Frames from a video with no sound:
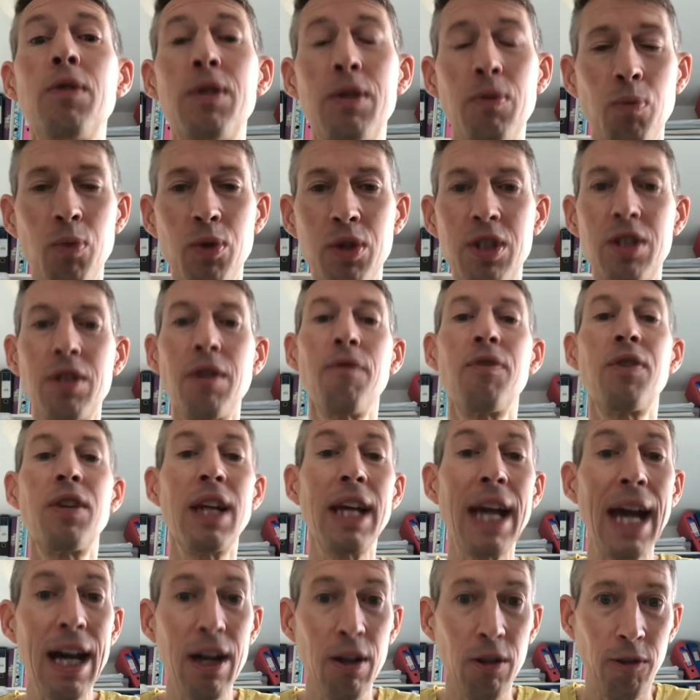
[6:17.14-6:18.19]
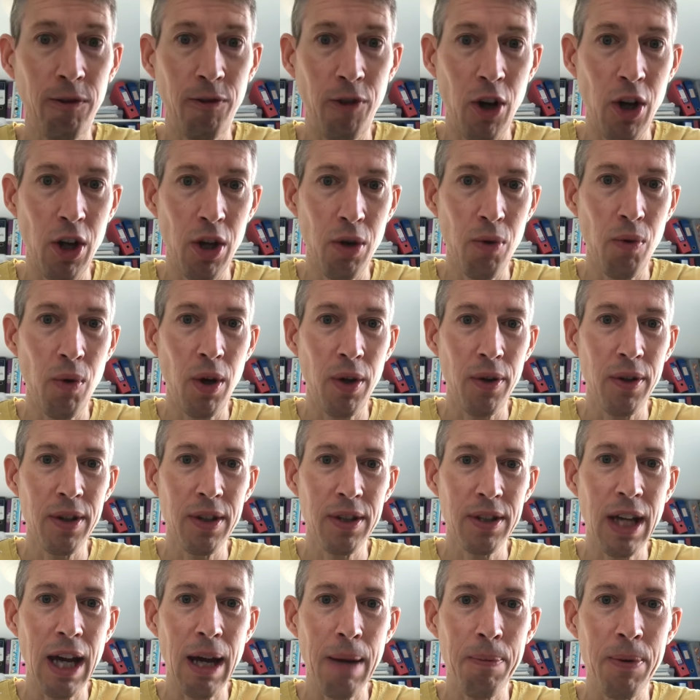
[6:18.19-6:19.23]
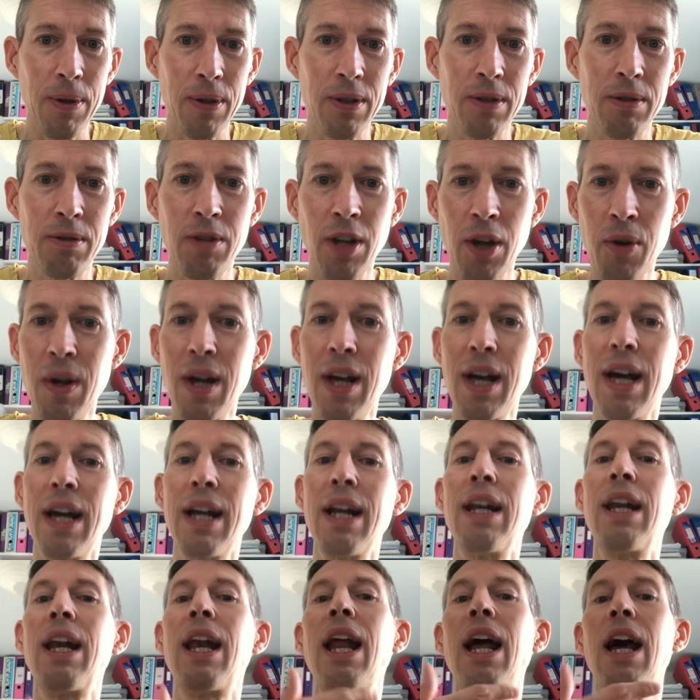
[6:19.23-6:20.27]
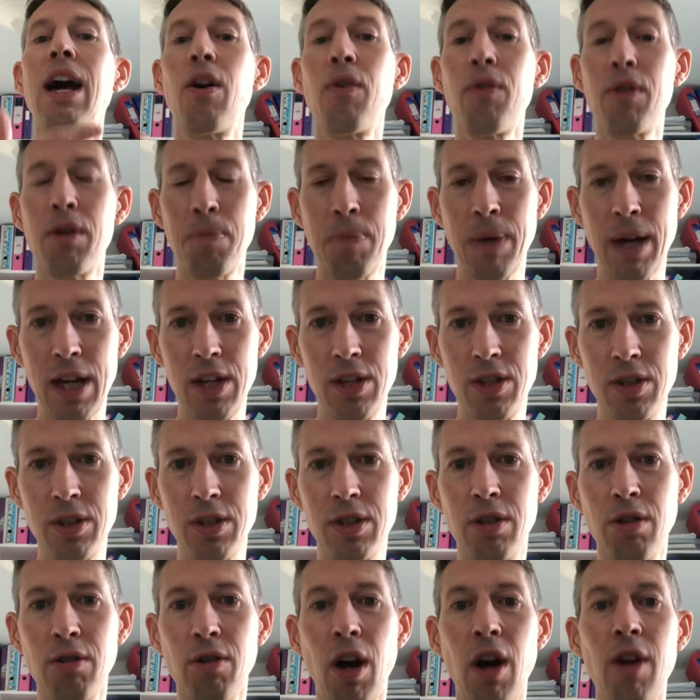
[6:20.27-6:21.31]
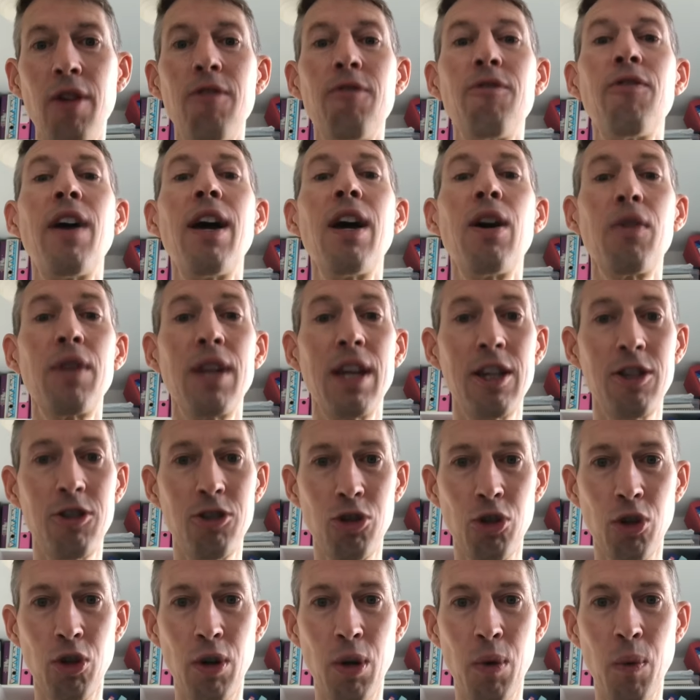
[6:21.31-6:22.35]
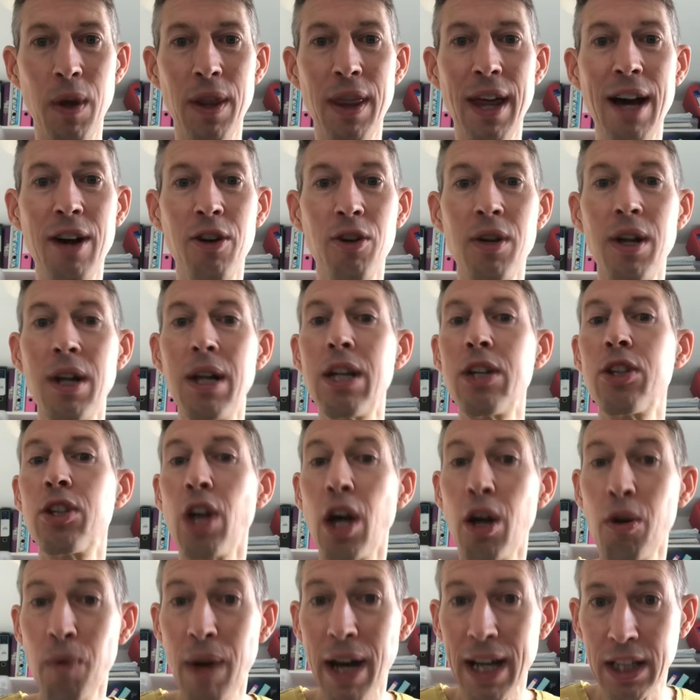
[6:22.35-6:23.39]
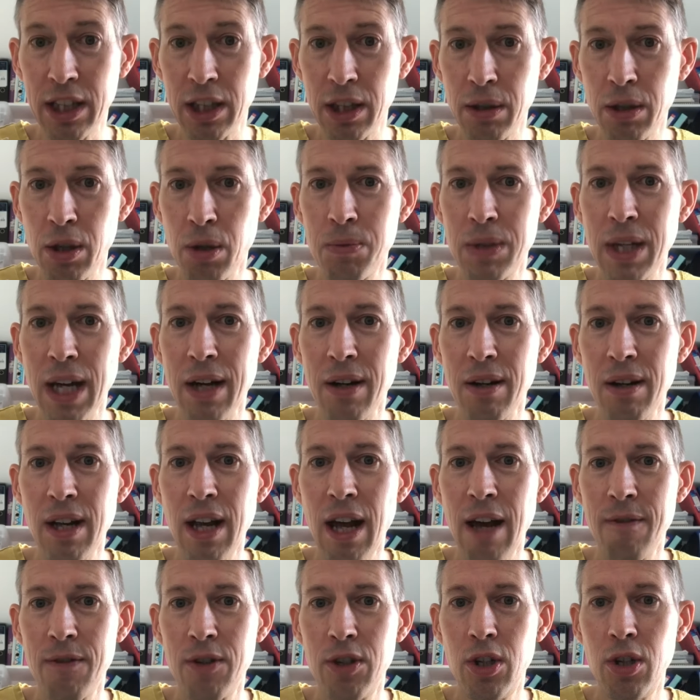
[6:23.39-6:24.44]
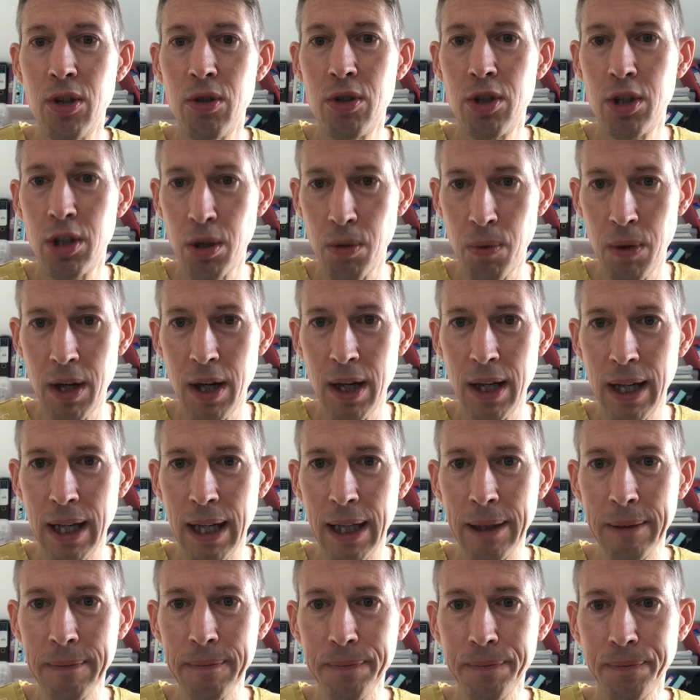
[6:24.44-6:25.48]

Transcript: was something else further on that's happened. So allow the patient to unveil their story without directing them down an avenue too early.